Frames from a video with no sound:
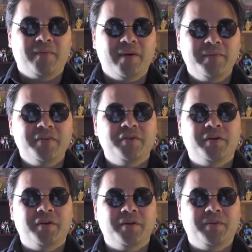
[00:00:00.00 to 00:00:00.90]
Why would you
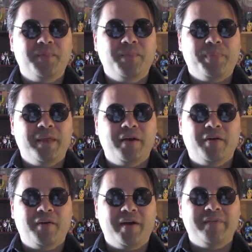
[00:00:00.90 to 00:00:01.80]
go,
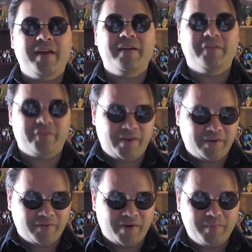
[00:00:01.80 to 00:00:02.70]

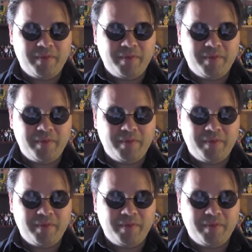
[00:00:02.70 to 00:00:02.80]
Afghanistan, right?